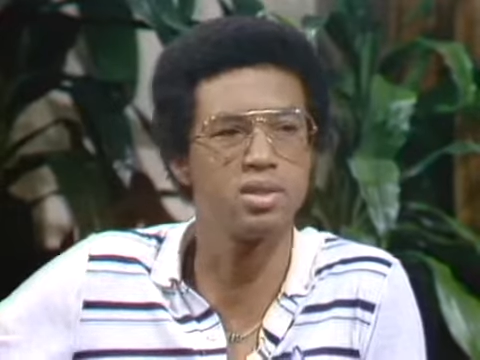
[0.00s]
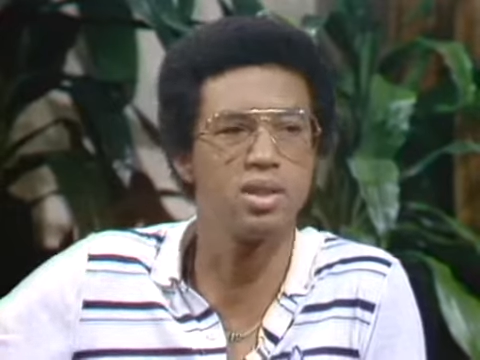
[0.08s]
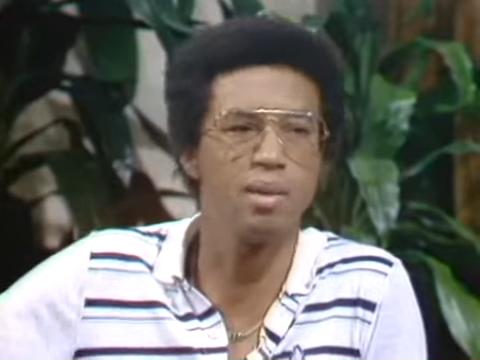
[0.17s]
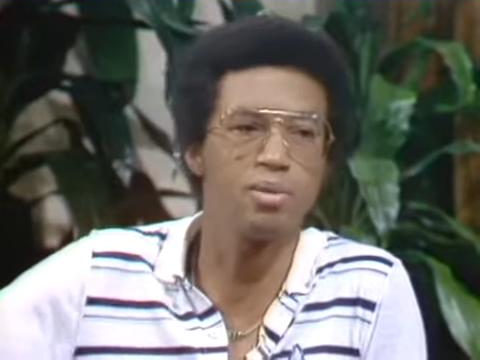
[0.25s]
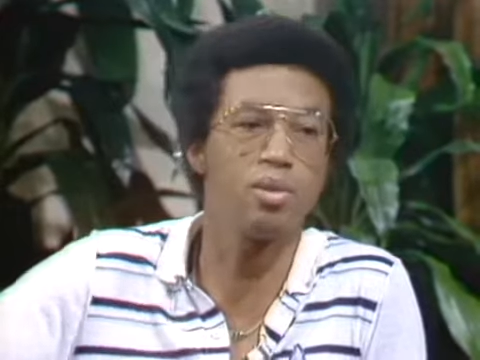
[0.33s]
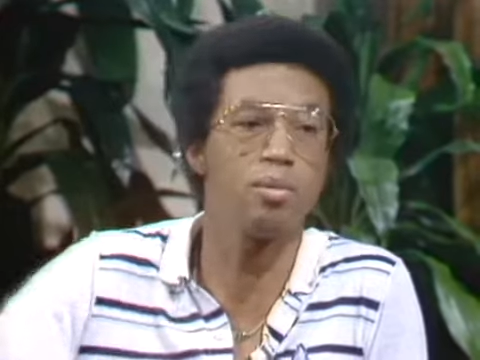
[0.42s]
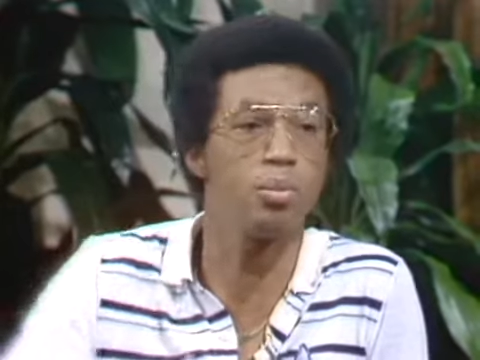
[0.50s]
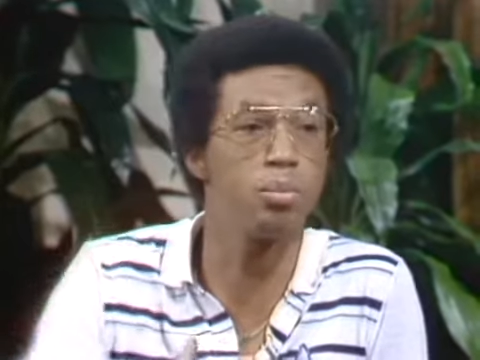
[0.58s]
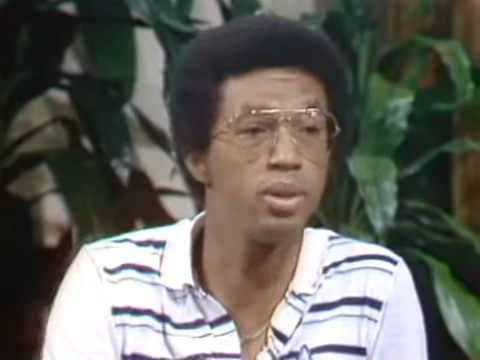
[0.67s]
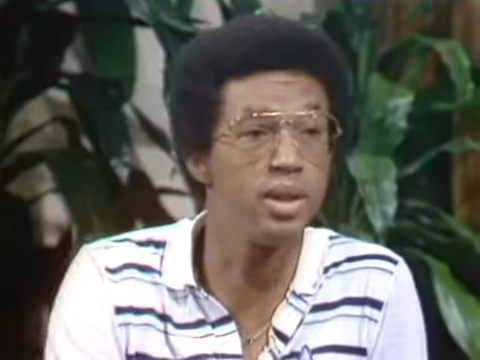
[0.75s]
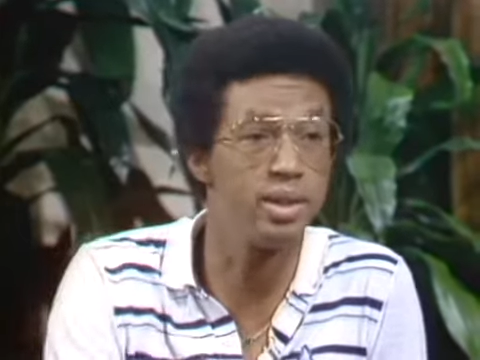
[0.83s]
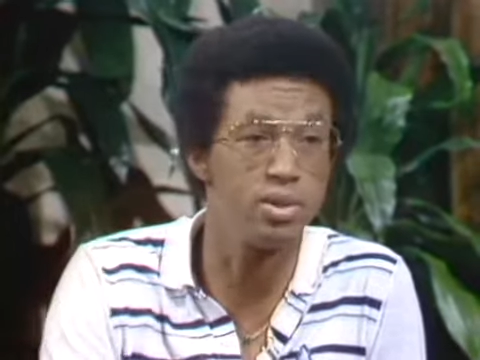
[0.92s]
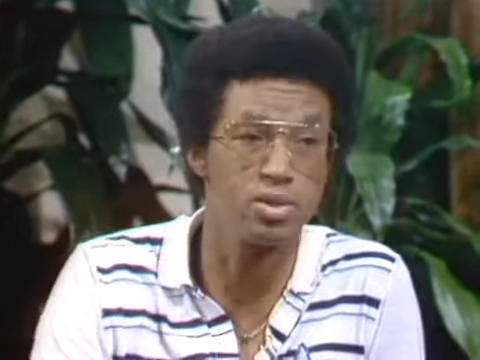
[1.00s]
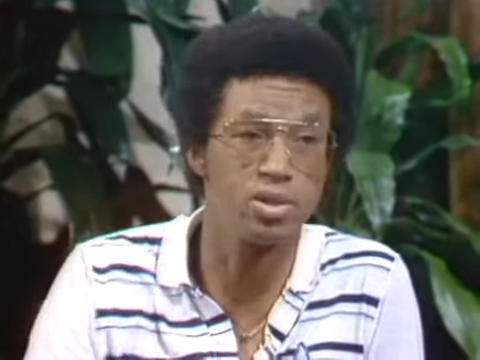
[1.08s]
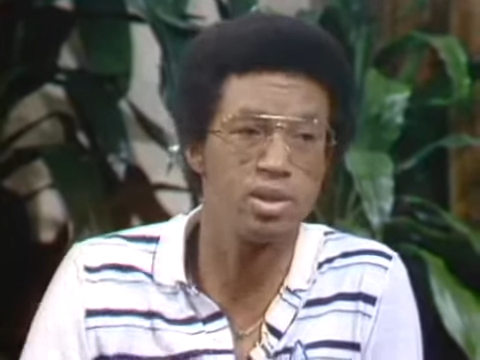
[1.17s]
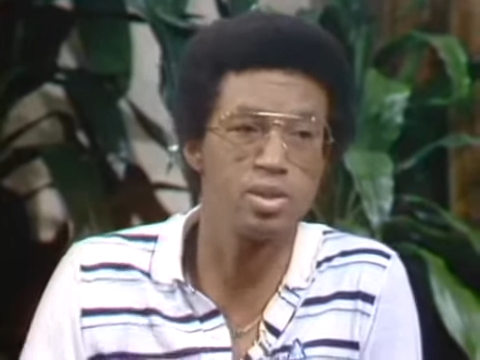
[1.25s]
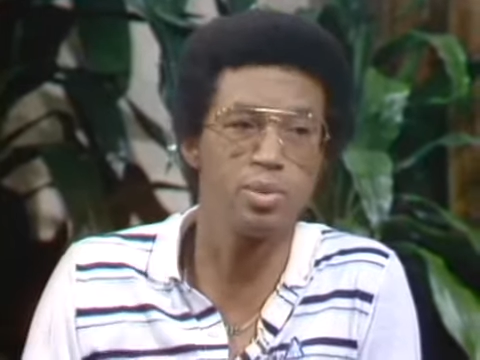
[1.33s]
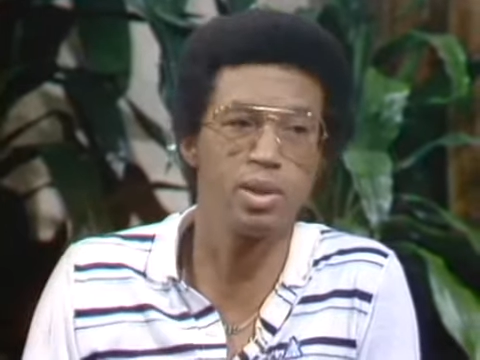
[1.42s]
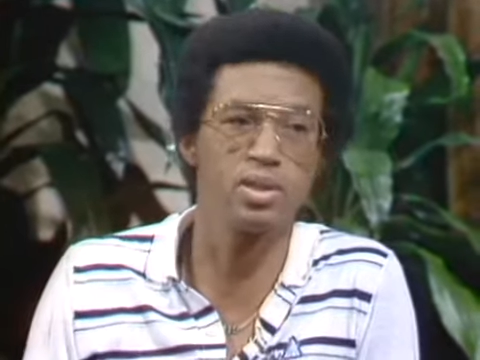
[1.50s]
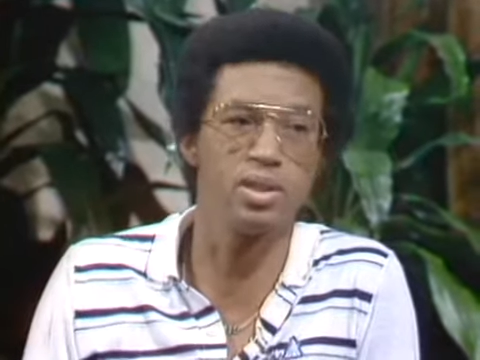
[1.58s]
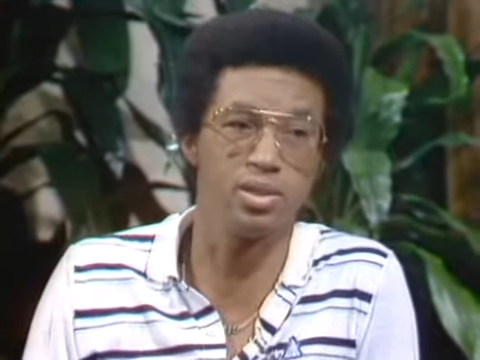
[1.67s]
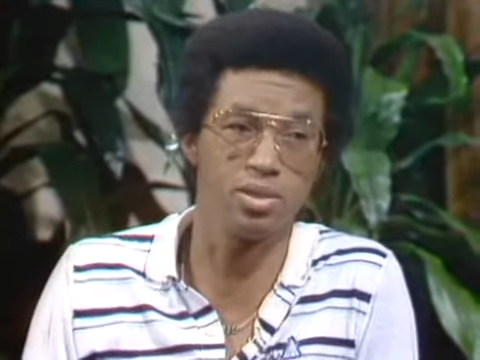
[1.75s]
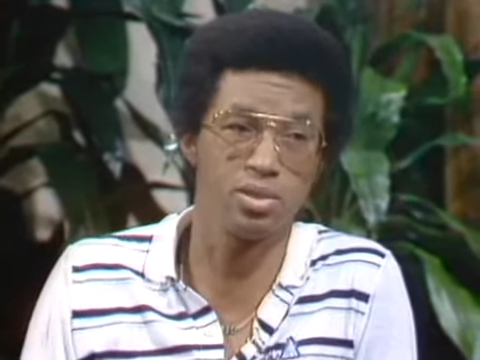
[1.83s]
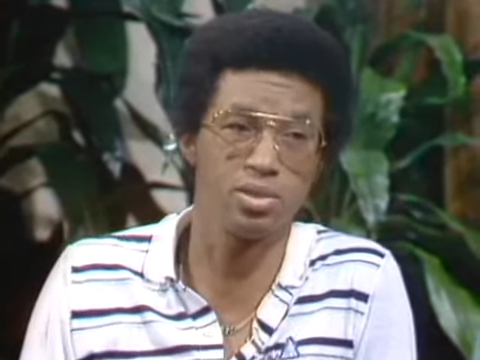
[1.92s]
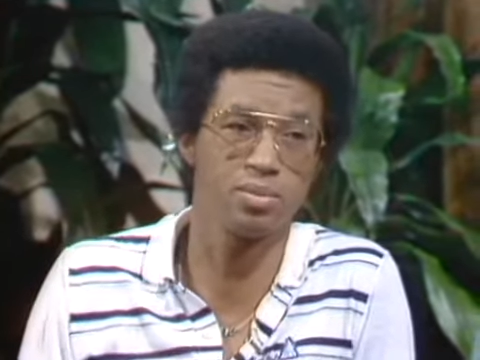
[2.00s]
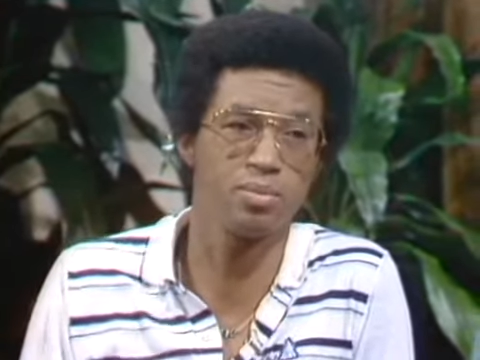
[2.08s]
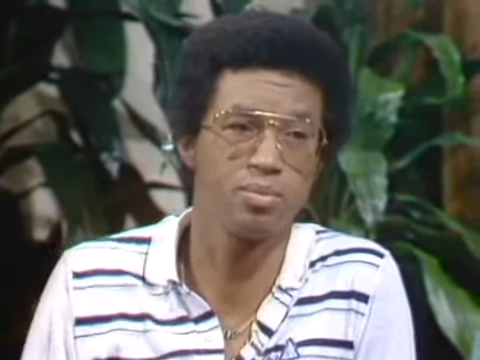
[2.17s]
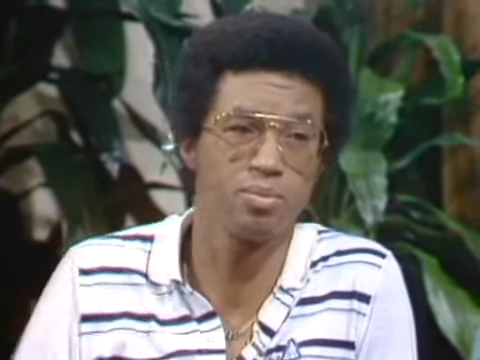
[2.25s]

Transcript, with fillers: Yeah. I'm talking about players, not spectators. Yeah.